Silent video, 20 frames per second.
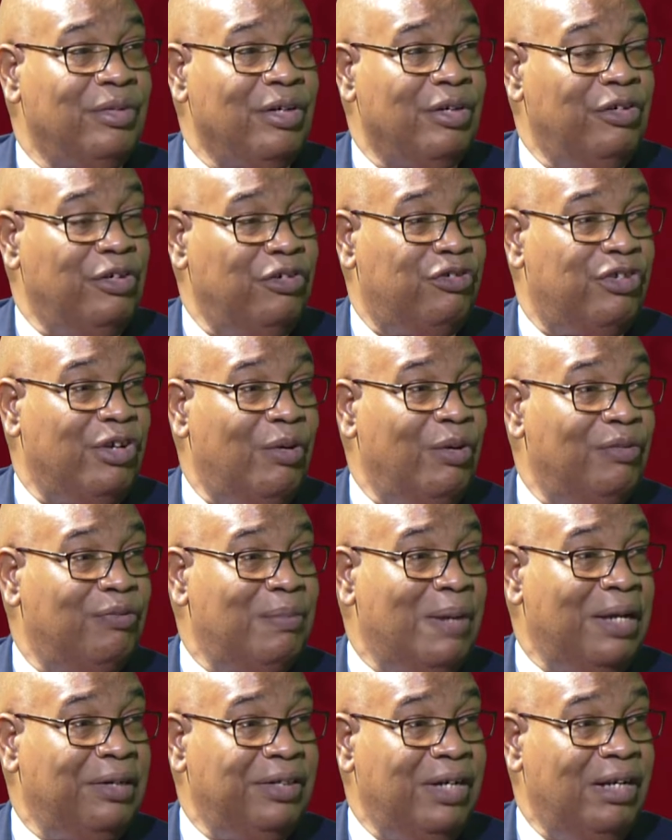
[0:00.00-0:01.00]
The Sheriff
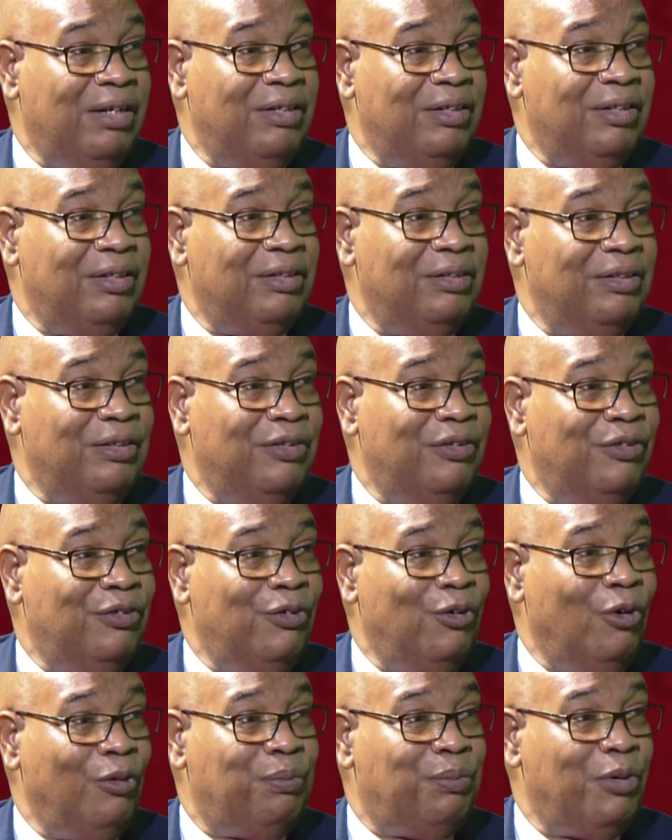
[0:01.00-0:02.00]
Mandela
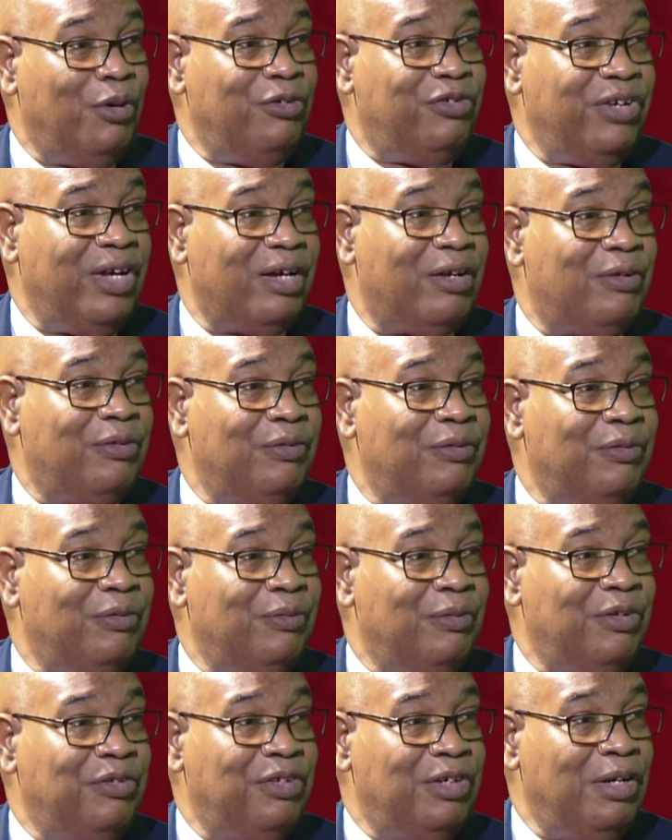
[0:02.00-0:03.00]
Road project
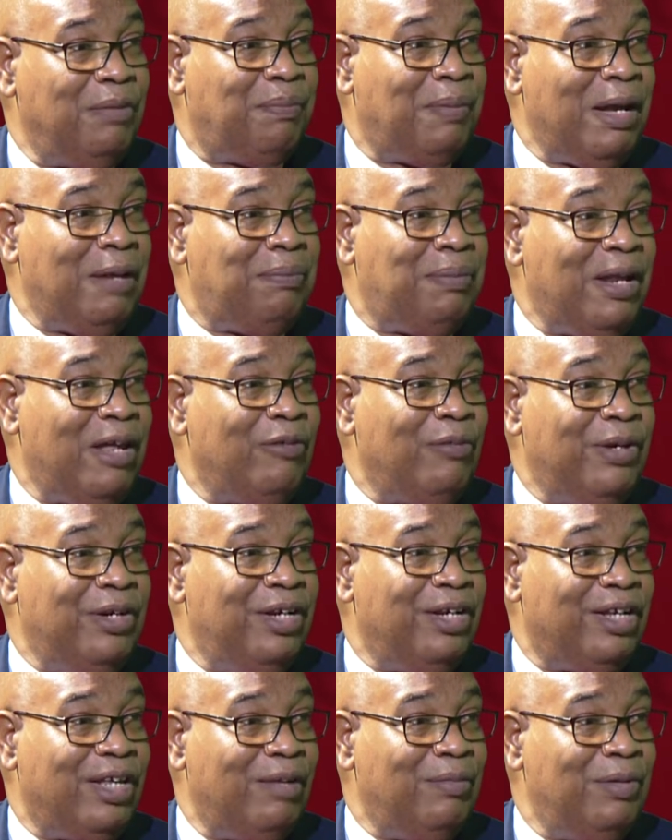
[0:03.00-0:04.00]
was in the pipeline when
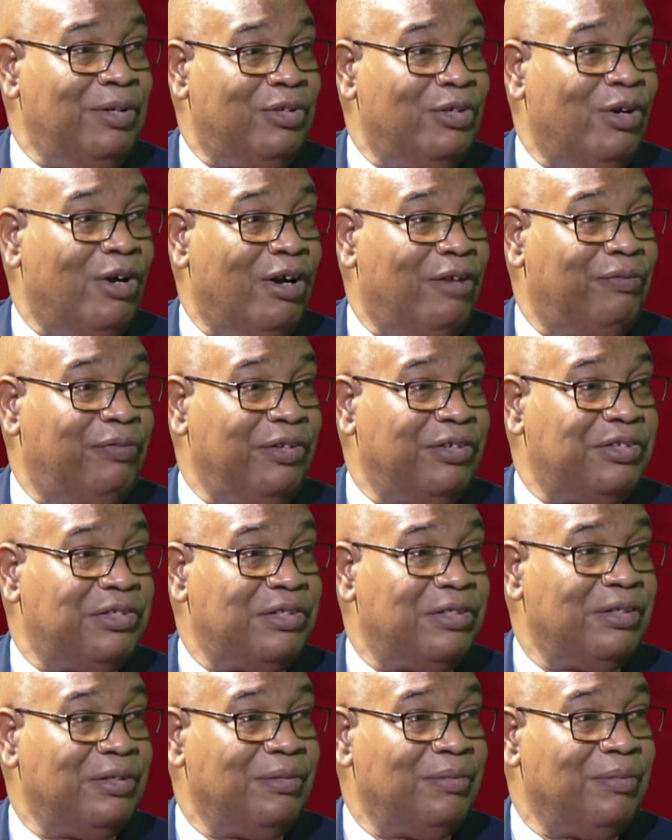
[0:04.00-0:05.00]
they came into
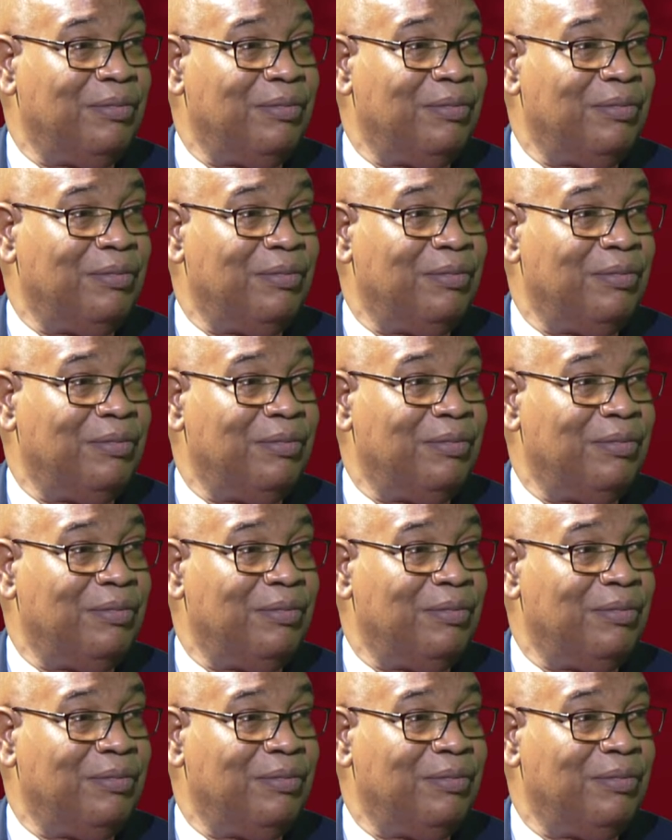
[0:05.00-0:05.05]
office.